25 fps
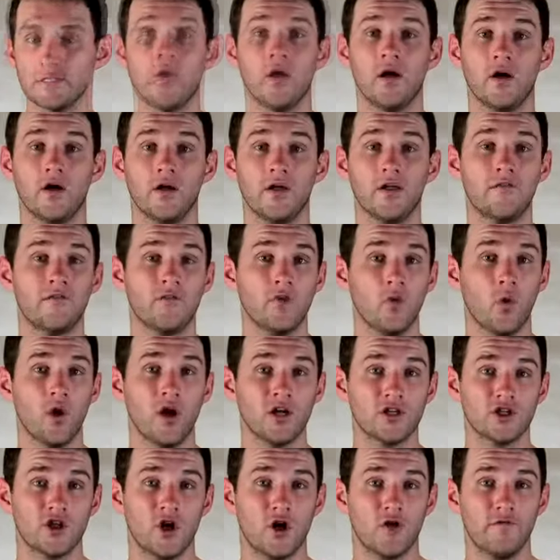Well, if you
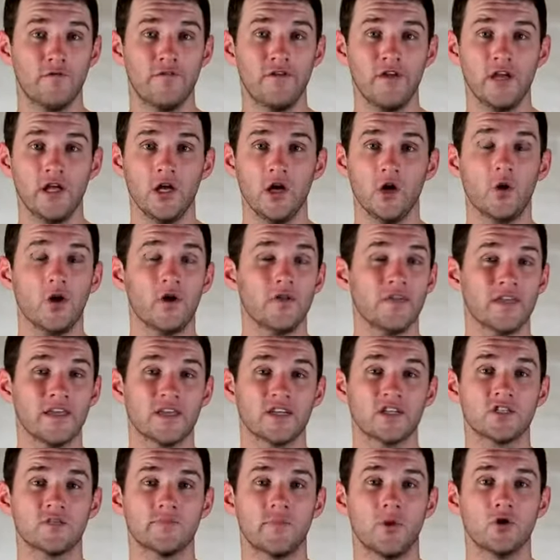watched our video on the
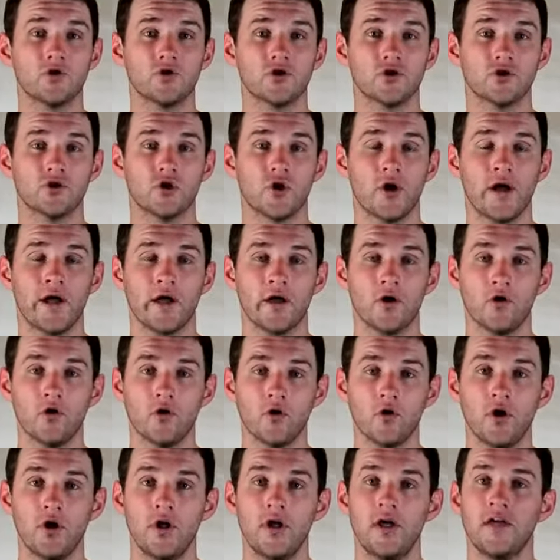exposure
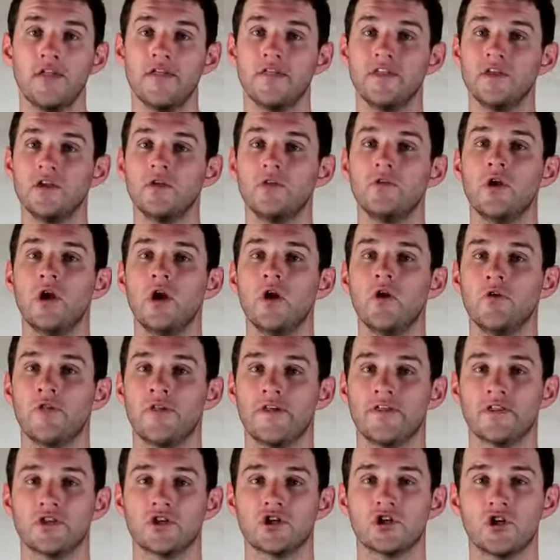triangle, then you know
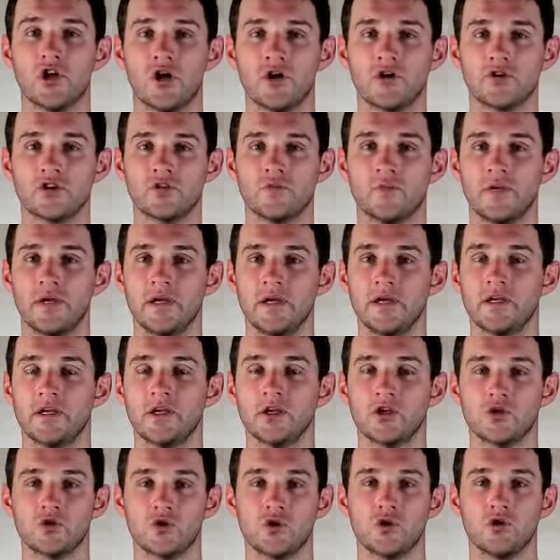that the shutter speed
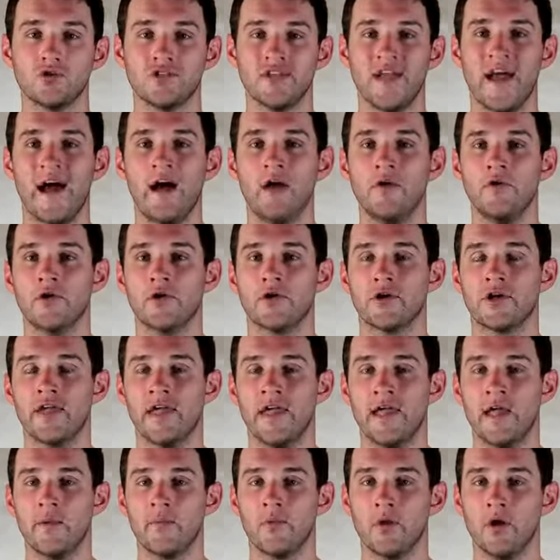controls how your
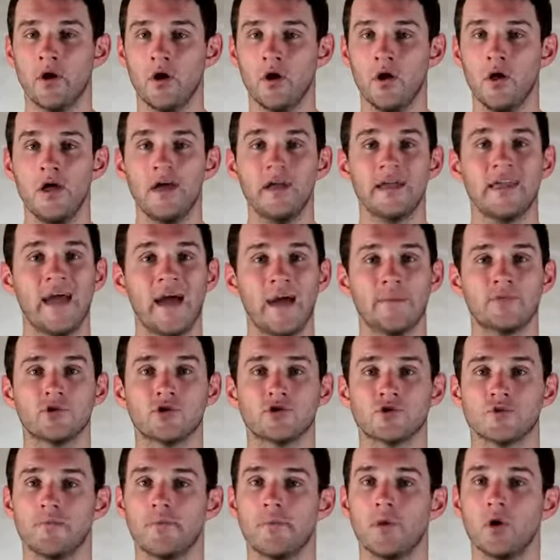camera
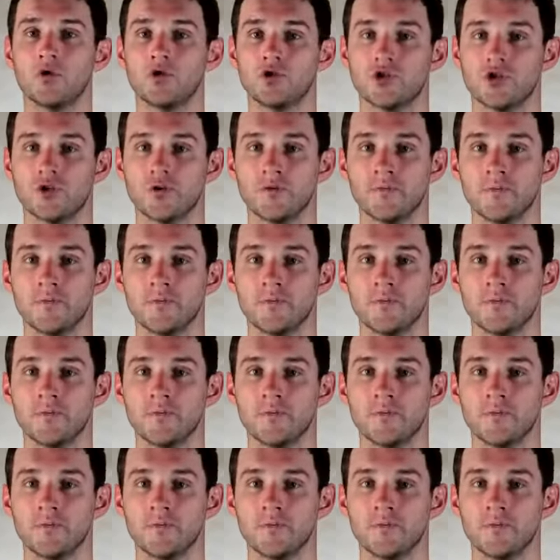captures motion.